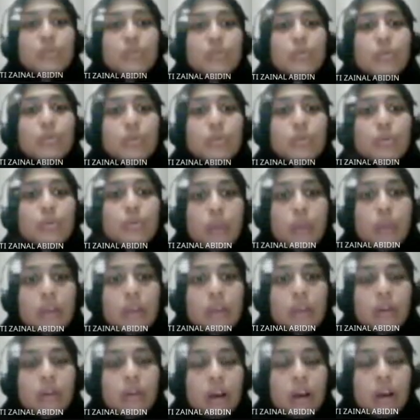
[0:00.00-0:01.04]
two-way,
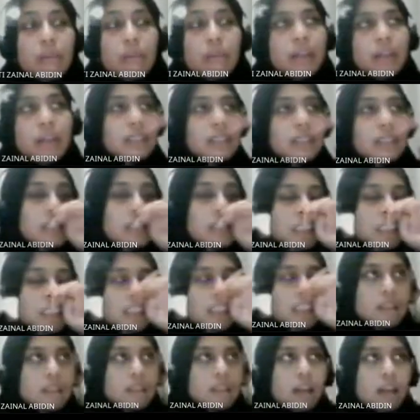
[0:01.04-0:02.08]
but
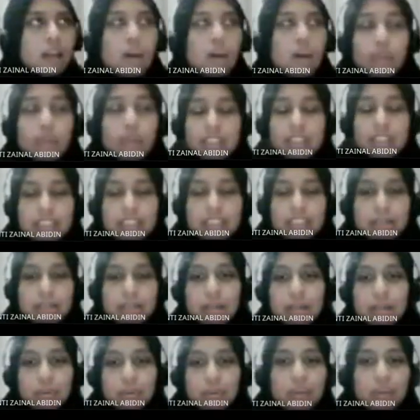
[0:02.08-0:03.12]
how it can be
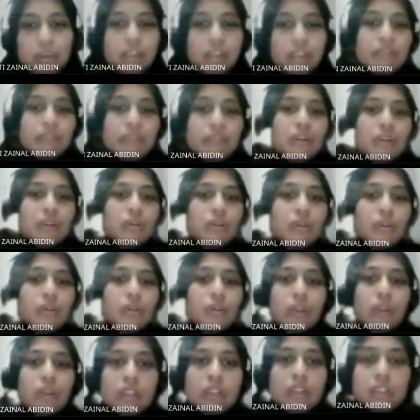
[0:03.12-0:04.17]
two-way even though you
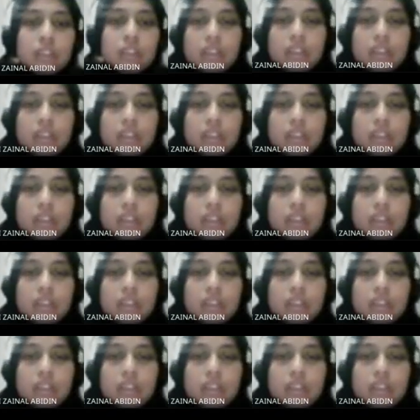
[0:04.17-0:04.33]
only